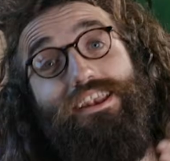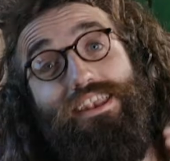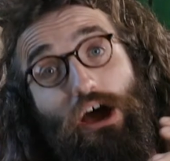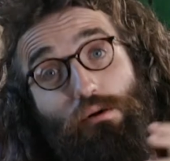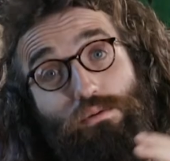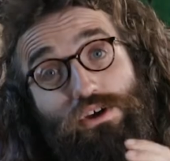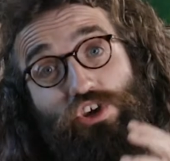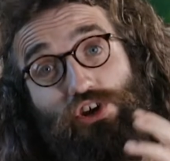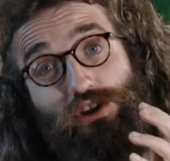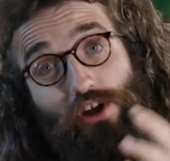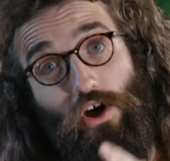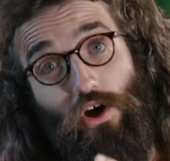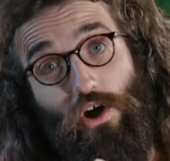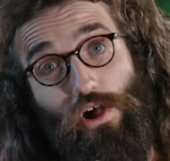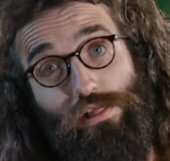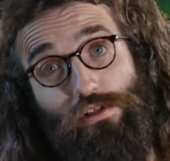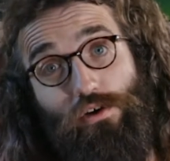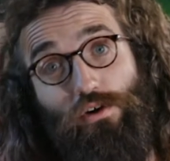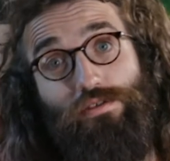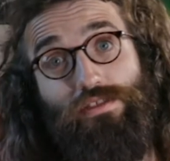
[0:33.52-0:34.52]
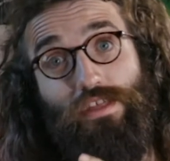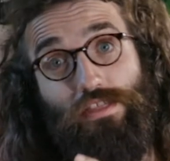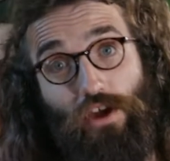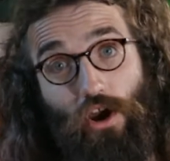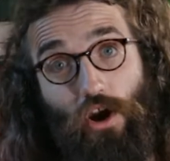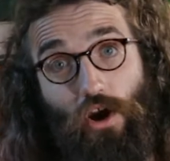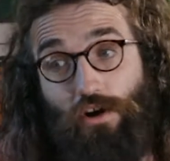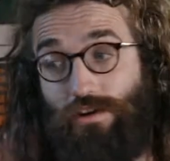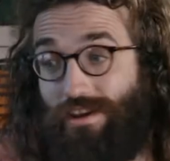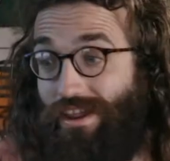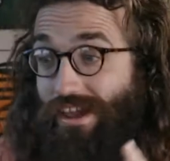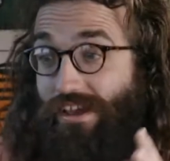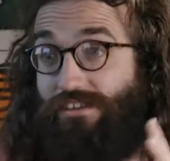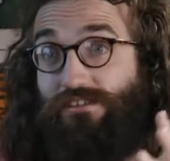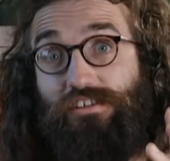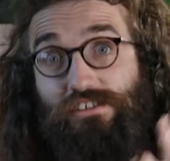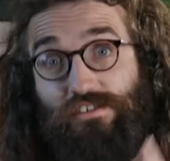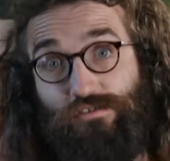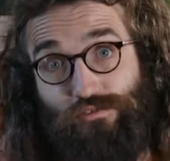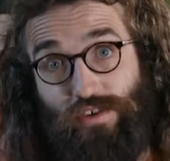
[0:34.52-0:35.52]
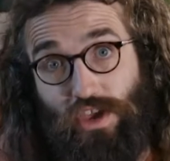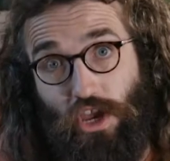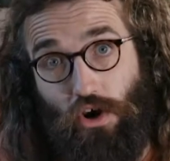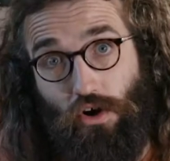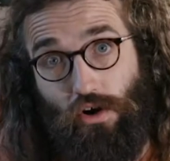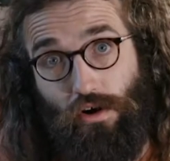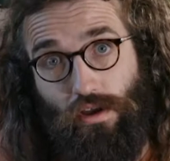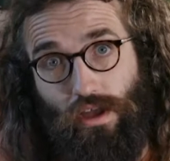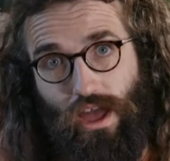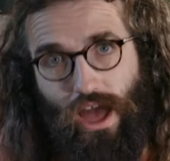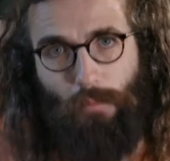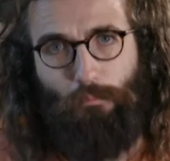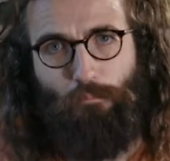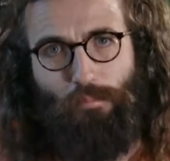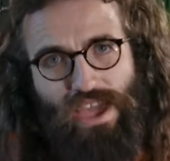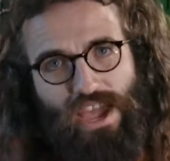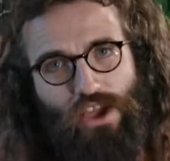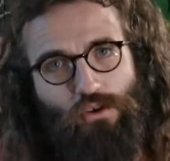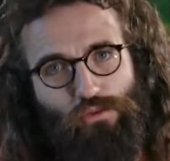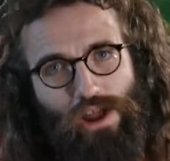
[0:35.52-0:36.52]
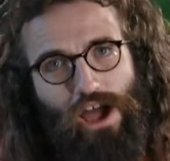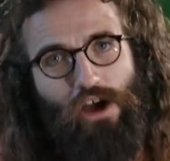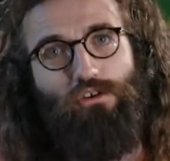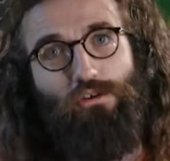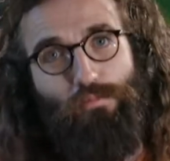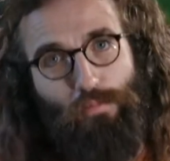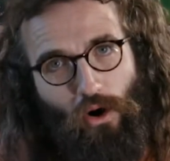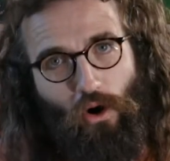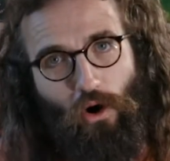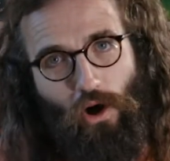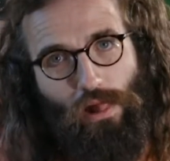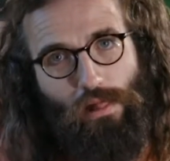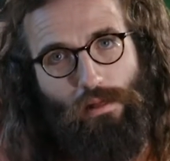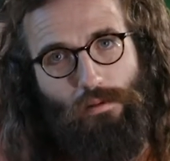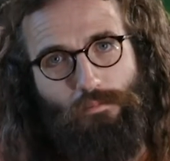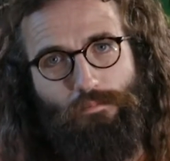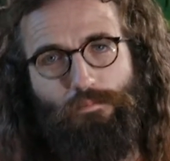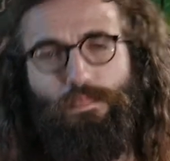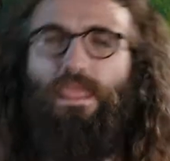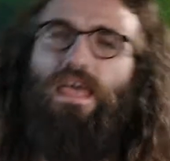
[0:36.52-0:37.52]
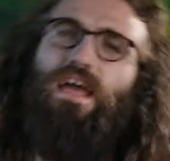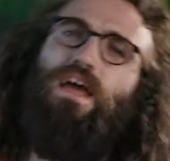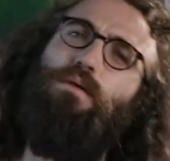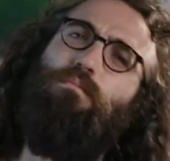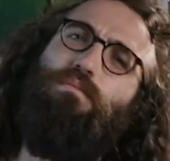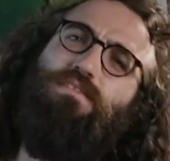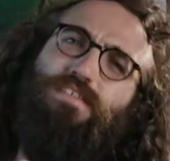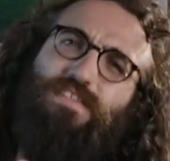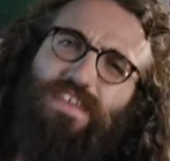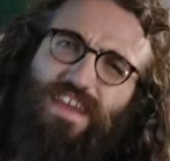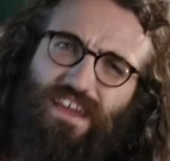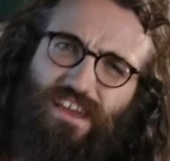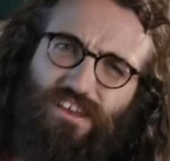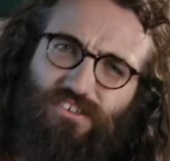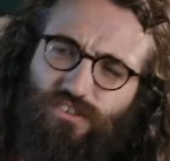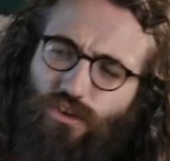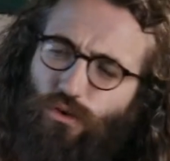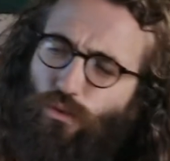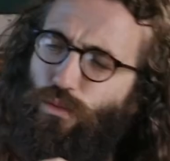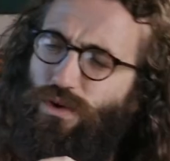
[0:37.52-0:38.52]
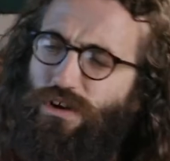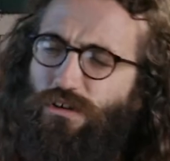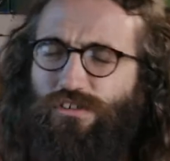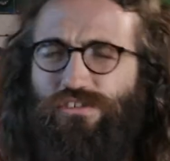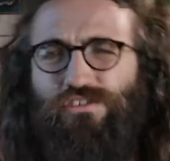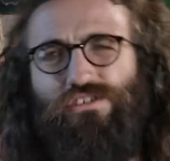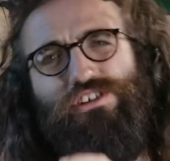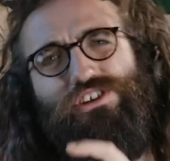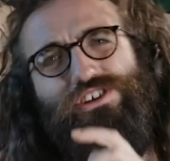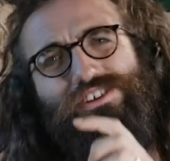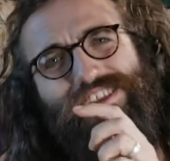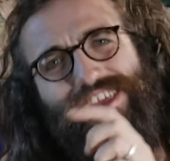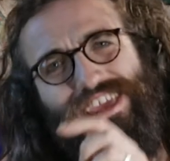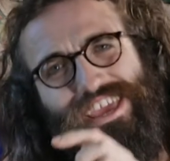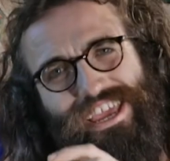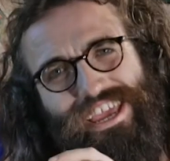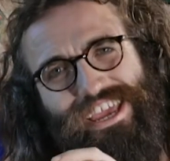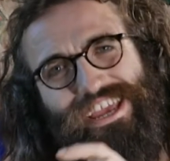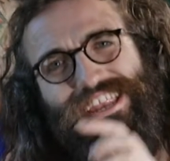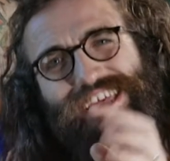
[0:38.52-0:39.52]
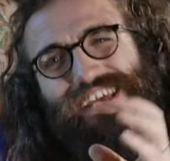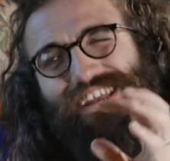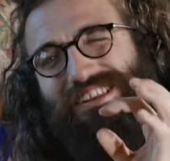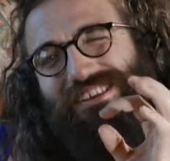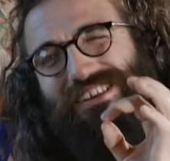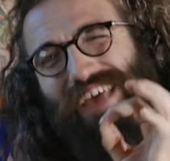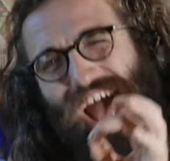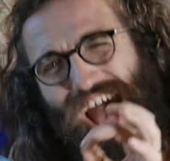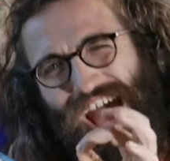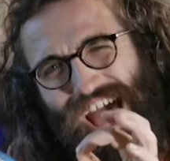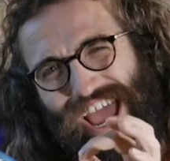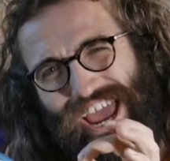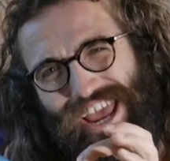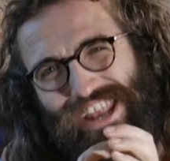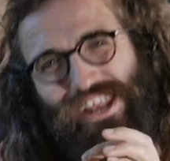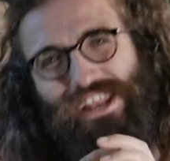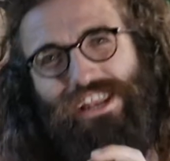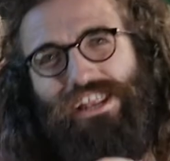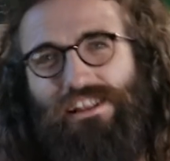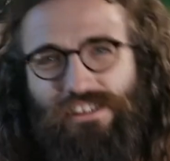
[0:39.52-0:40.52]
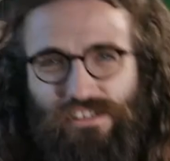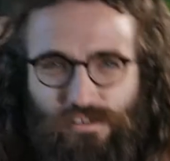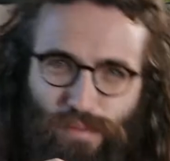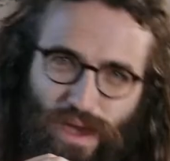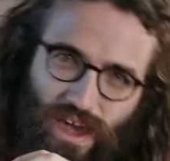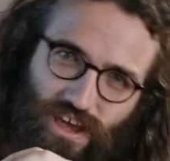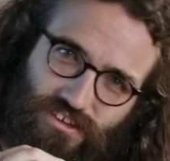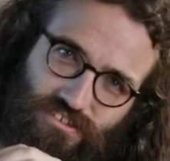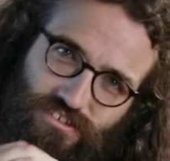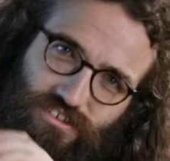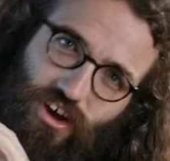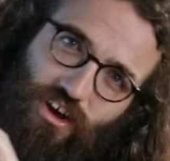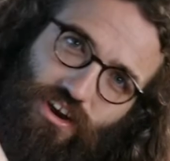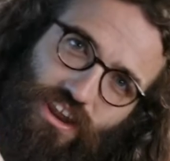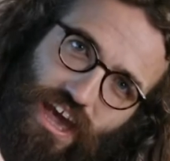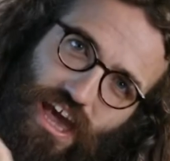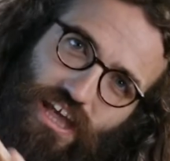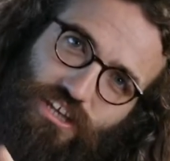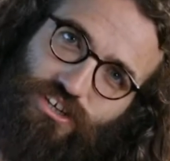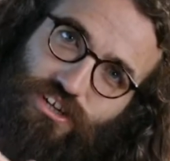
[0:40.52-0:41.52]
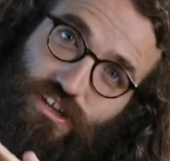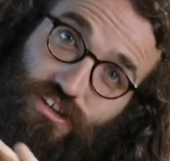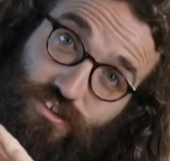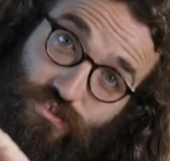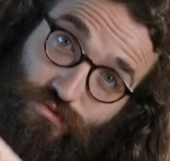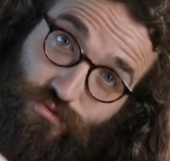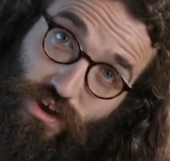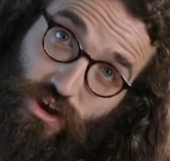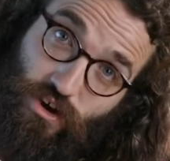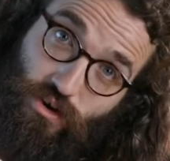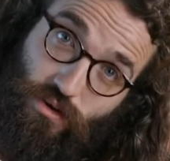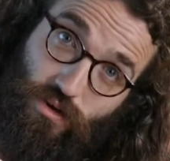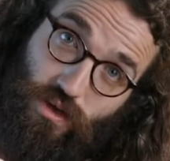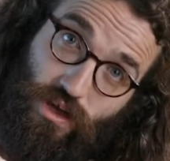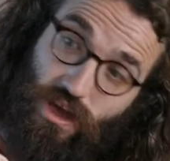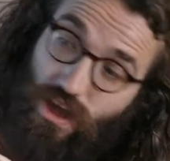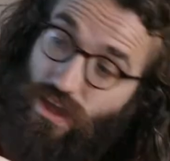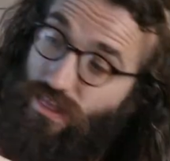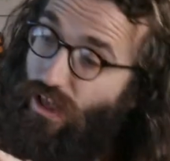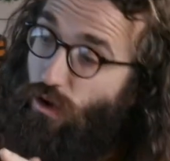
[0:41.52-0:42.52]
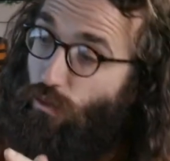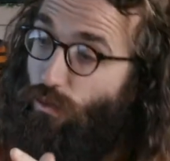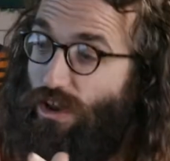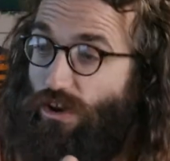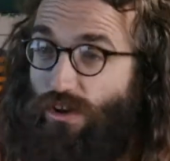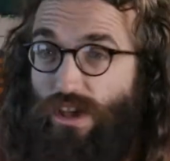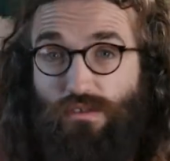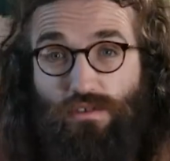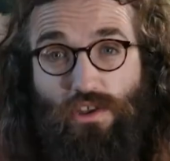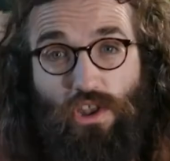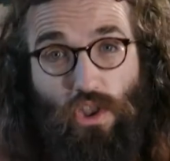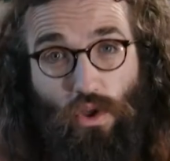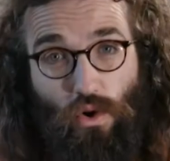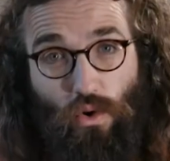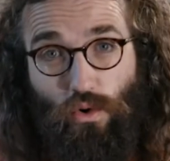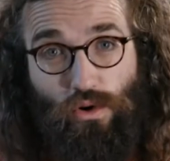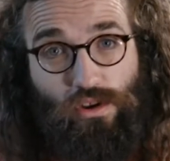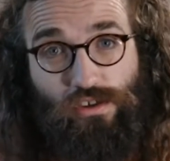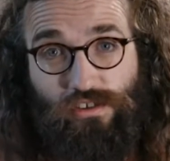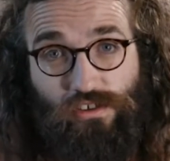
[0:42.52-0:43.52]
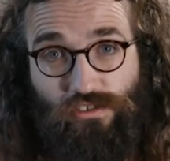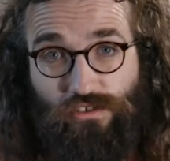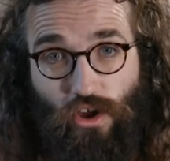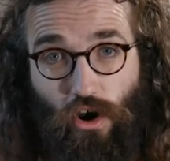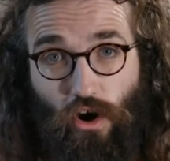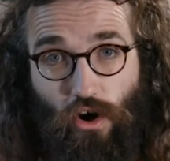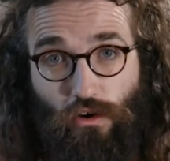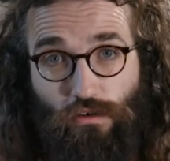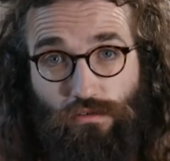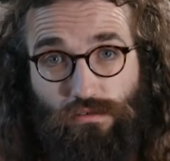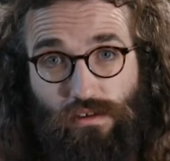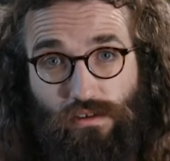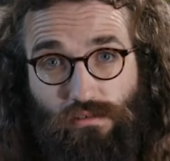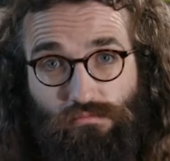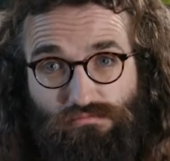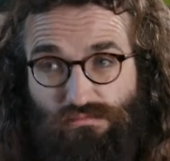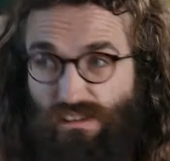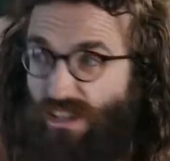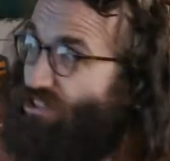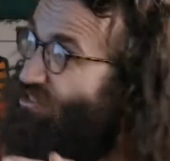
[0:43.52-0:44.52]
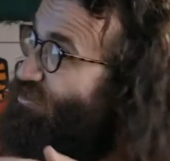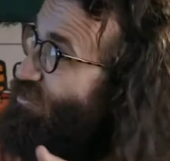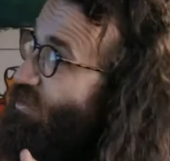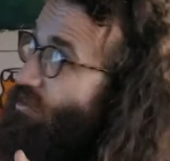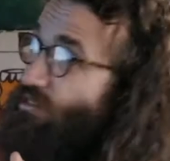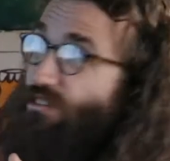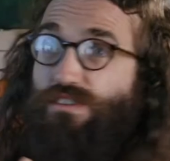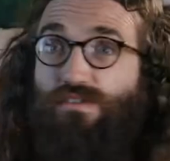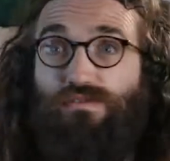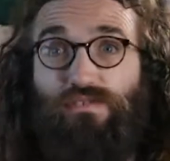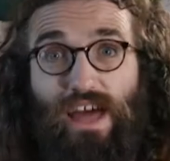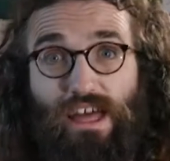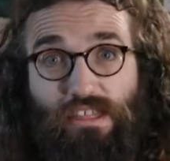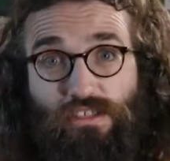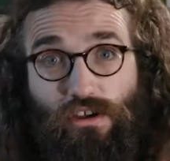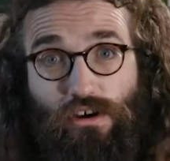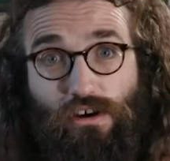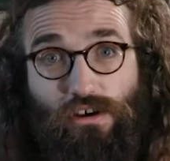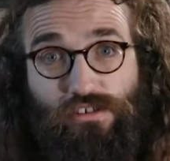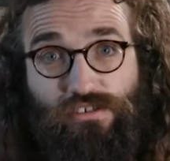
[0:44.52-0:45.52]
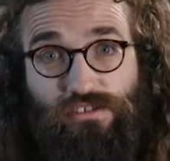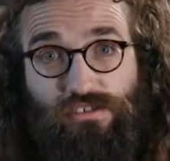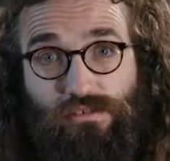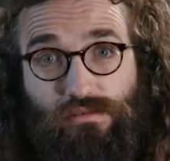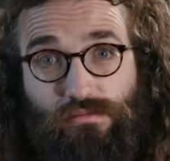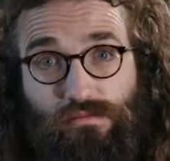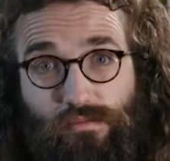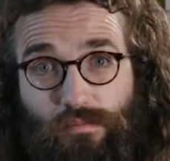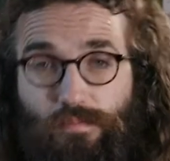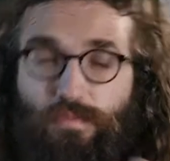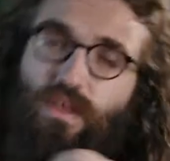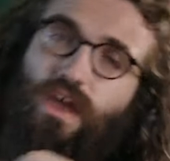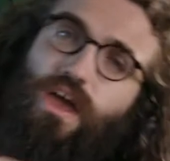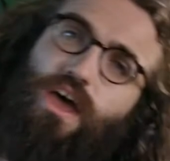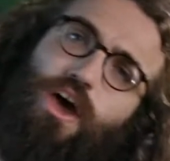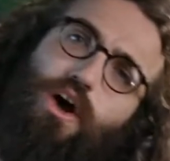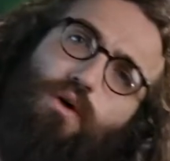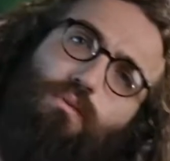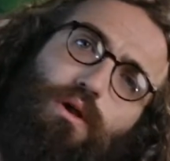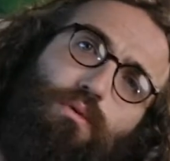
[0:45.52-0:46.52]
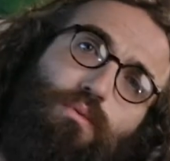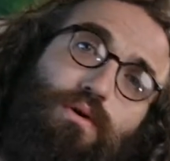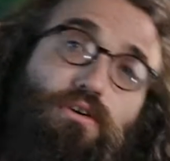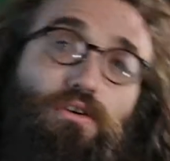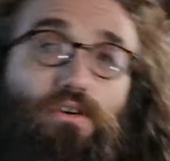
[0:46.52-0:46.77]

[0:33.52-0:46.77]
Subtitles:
Now we should all know that the Earth is a sphere, a big round ball. But the thing is, we're such teeny tiny little specks on the edge of this sphere that we don't even notice it's curved. It just looks flat to us. Well, we're